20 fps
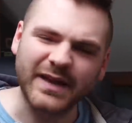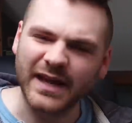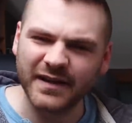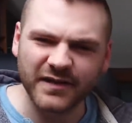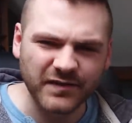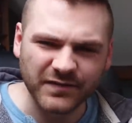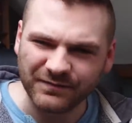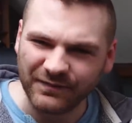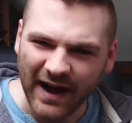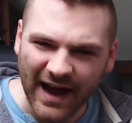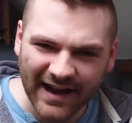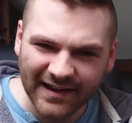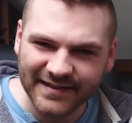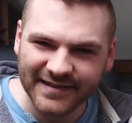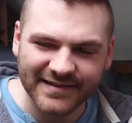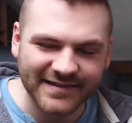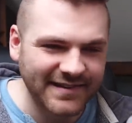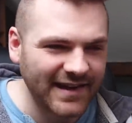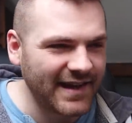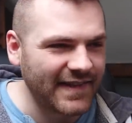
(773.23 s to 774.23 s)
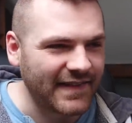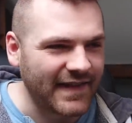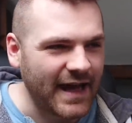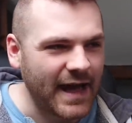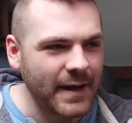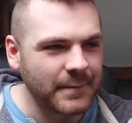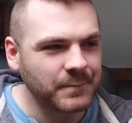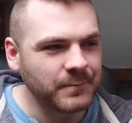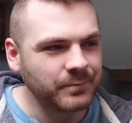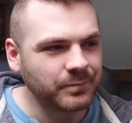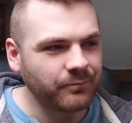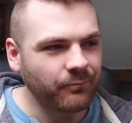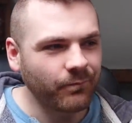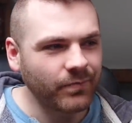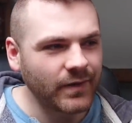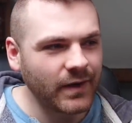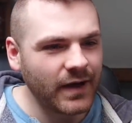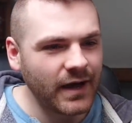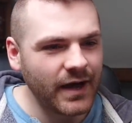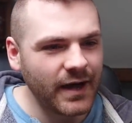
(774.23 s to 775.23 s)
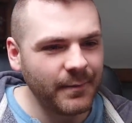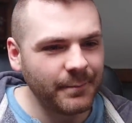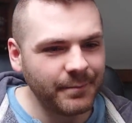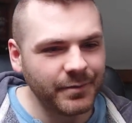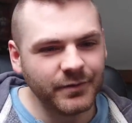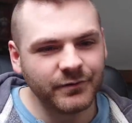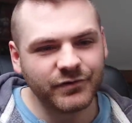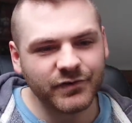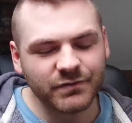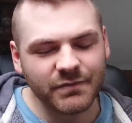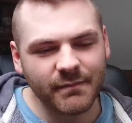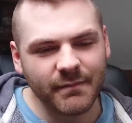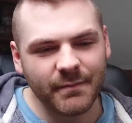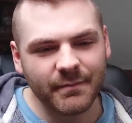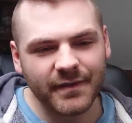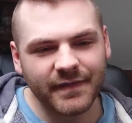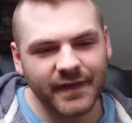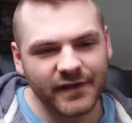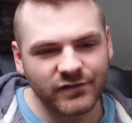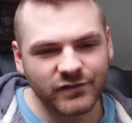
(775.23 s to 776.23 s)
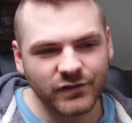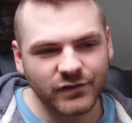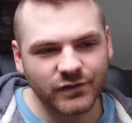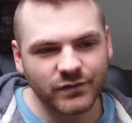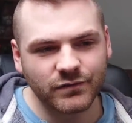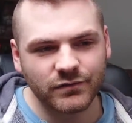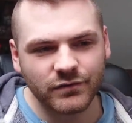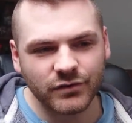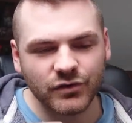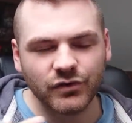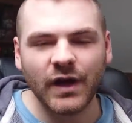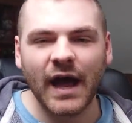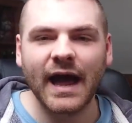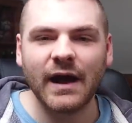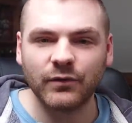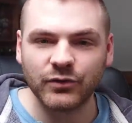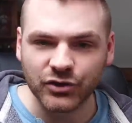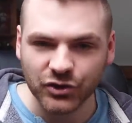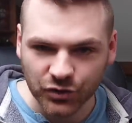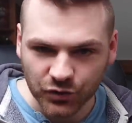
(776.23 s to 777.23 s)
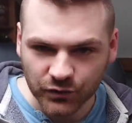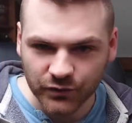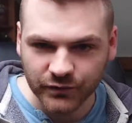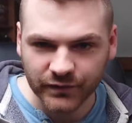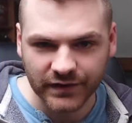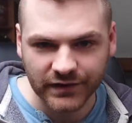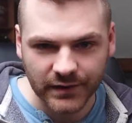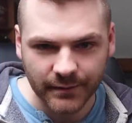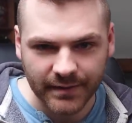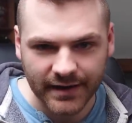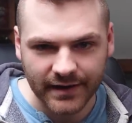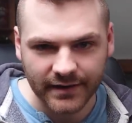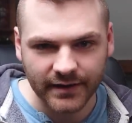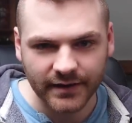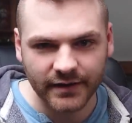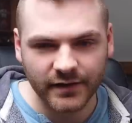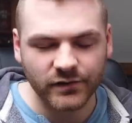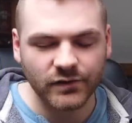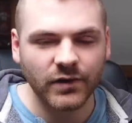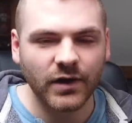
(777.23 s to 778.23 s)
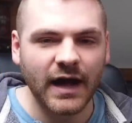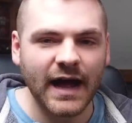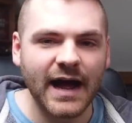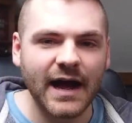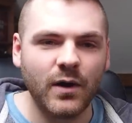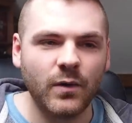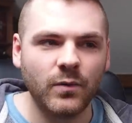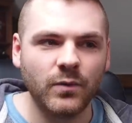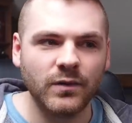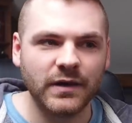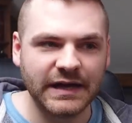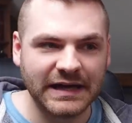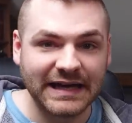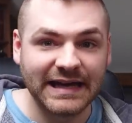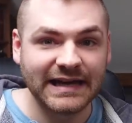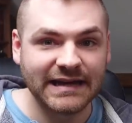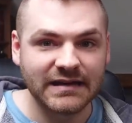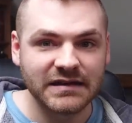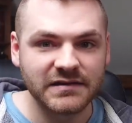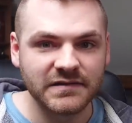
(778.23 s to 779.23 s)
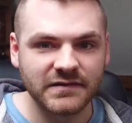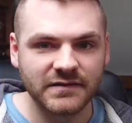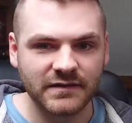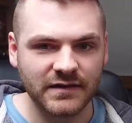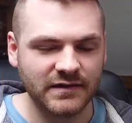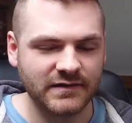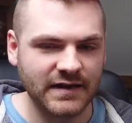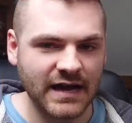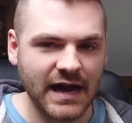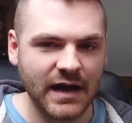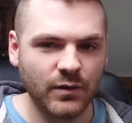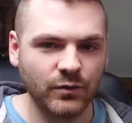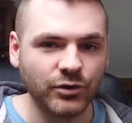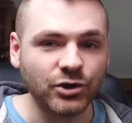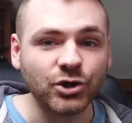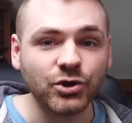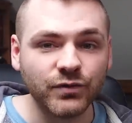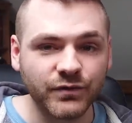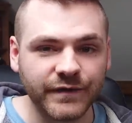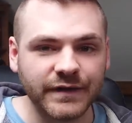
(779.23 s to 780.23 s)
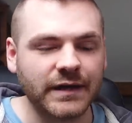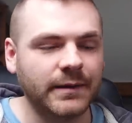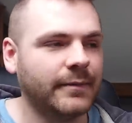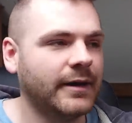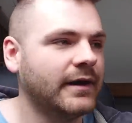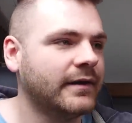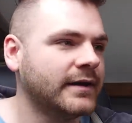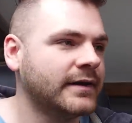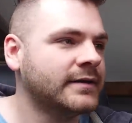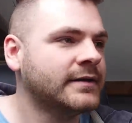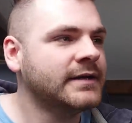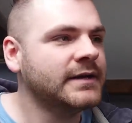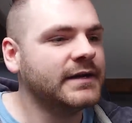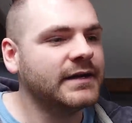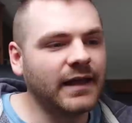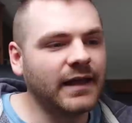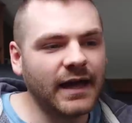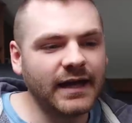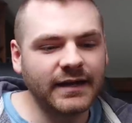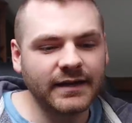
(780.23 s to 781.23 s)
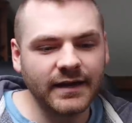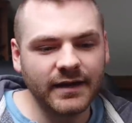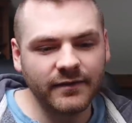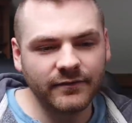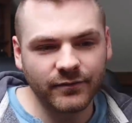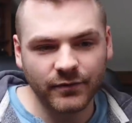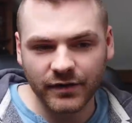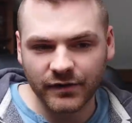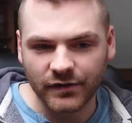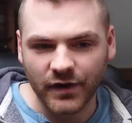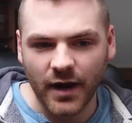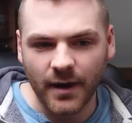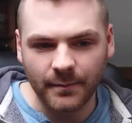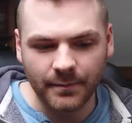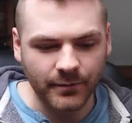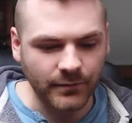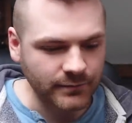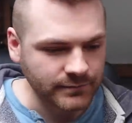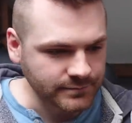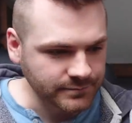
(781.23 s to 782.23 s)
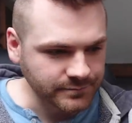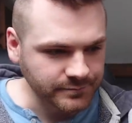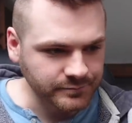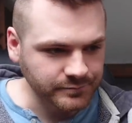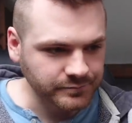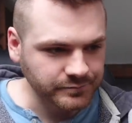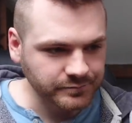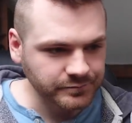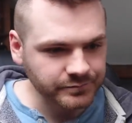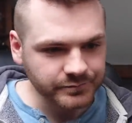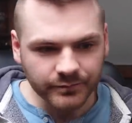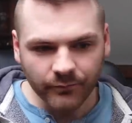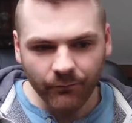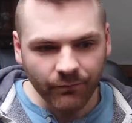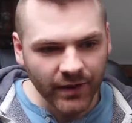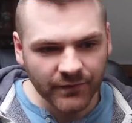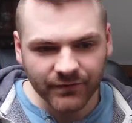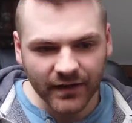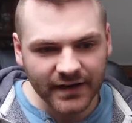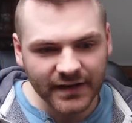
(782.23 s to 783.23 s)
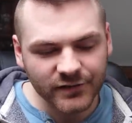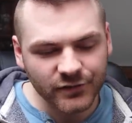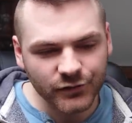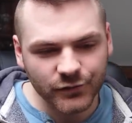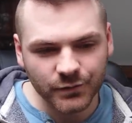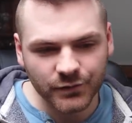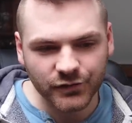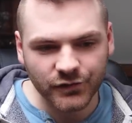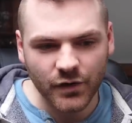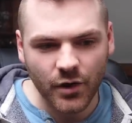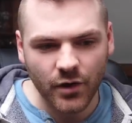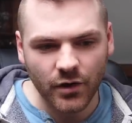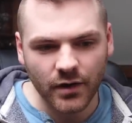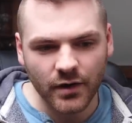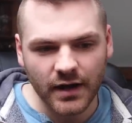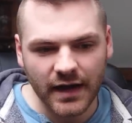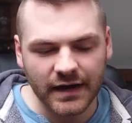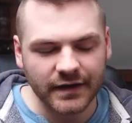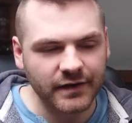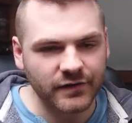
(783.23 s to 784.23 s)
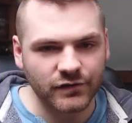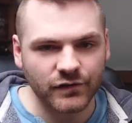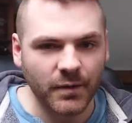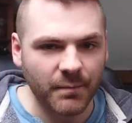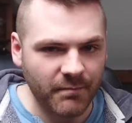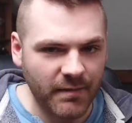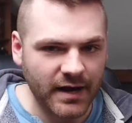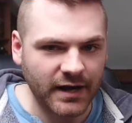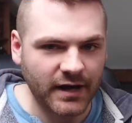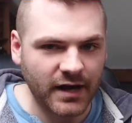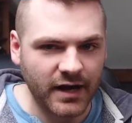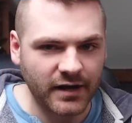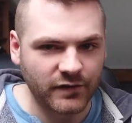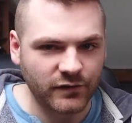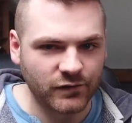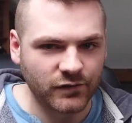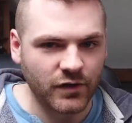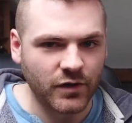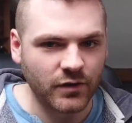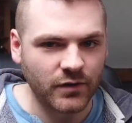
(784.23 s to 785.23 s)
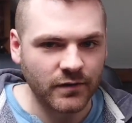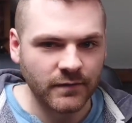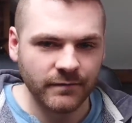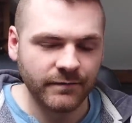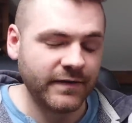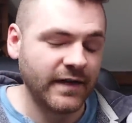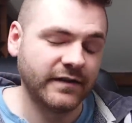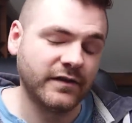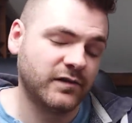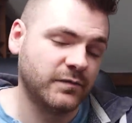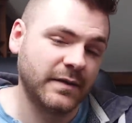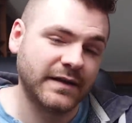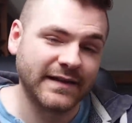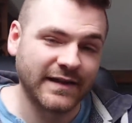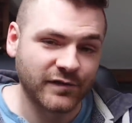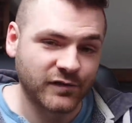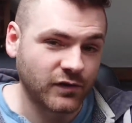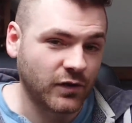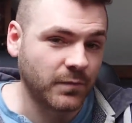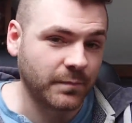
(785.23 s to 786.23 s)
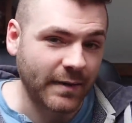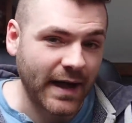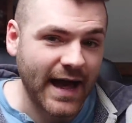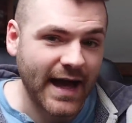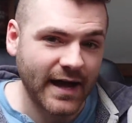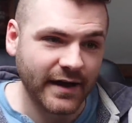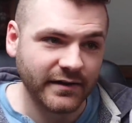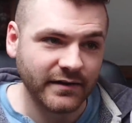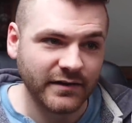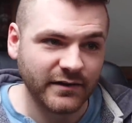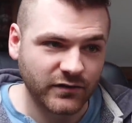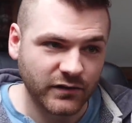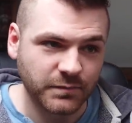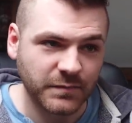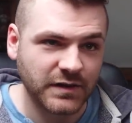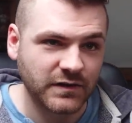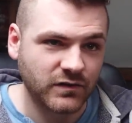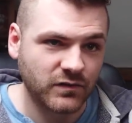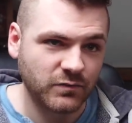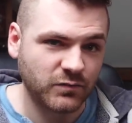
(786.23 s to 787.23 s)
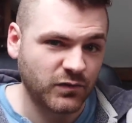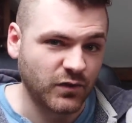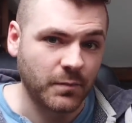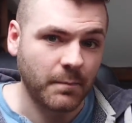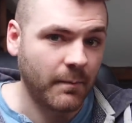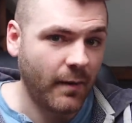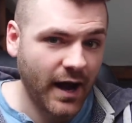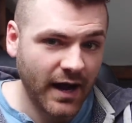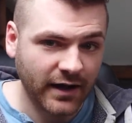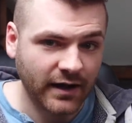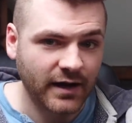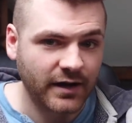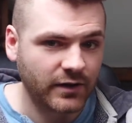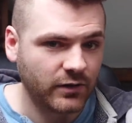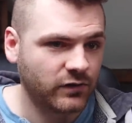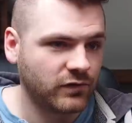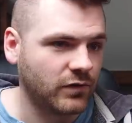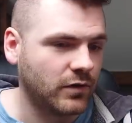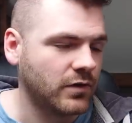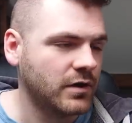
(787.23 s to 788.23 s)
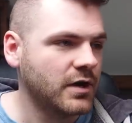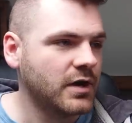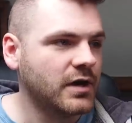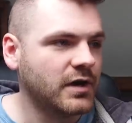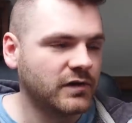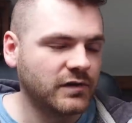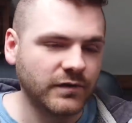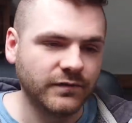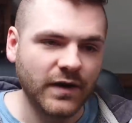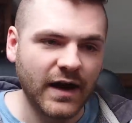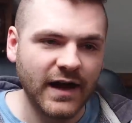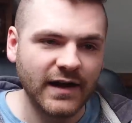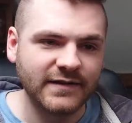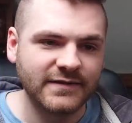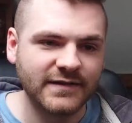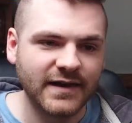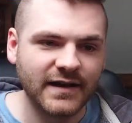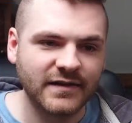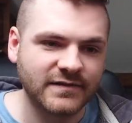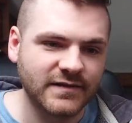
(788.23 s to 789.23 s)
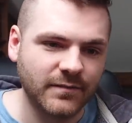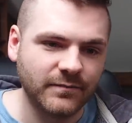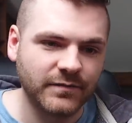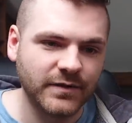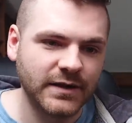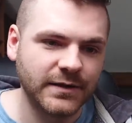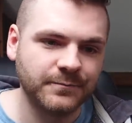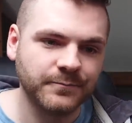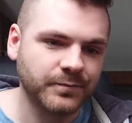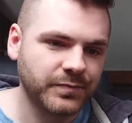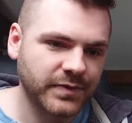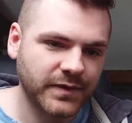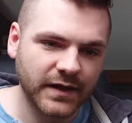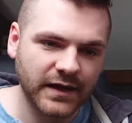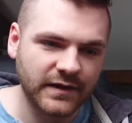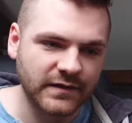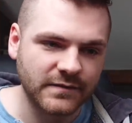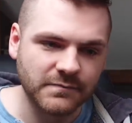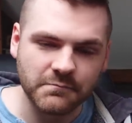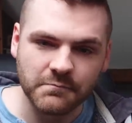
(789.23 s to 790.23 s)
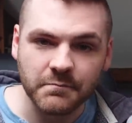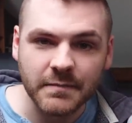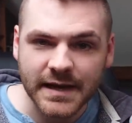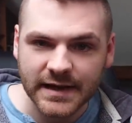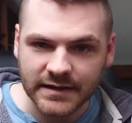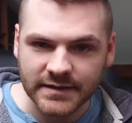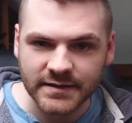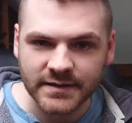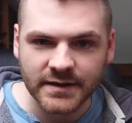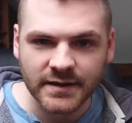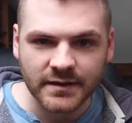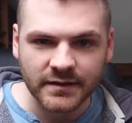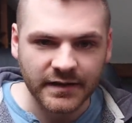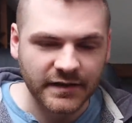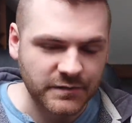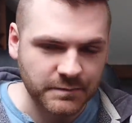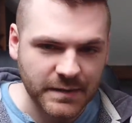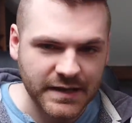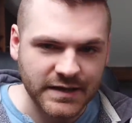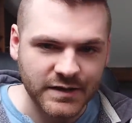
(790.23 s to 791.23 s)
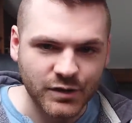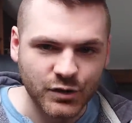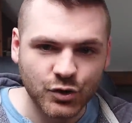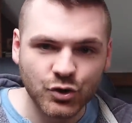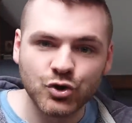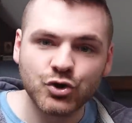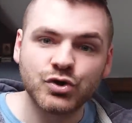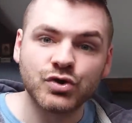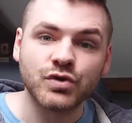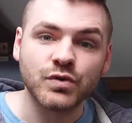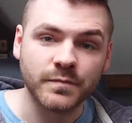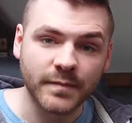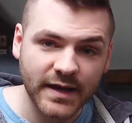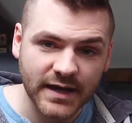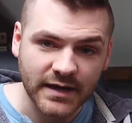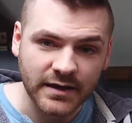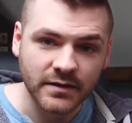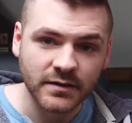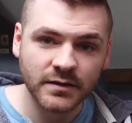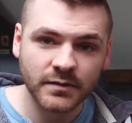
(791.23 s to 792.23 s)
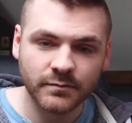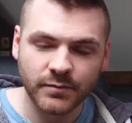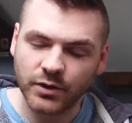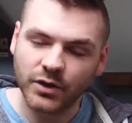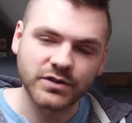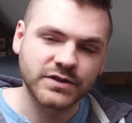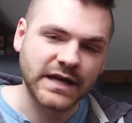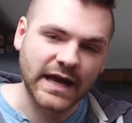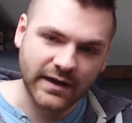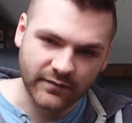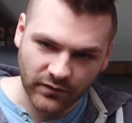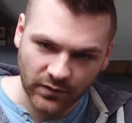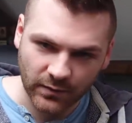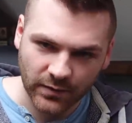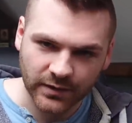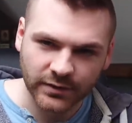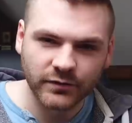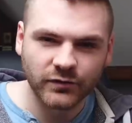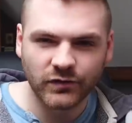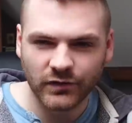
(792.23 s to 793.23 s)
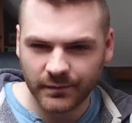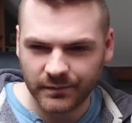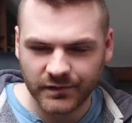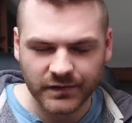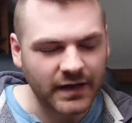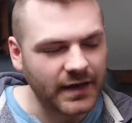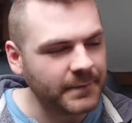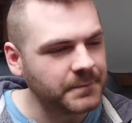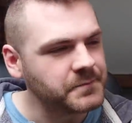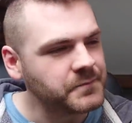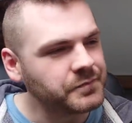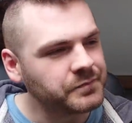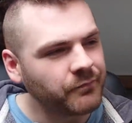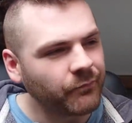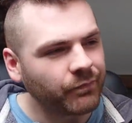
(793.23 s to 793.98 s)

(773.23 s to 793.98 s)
And it's fine to say that. But just remember, that's just how you feel about it. It's not how it is. It's how you feel about it. Like, for example, if I listen to a song and it's not my kind of song, that doesn't make that song bad. It just means it's not my kind of song. So if I say something is mid, it's mid to me, but not to everyone. You see what I'm saying?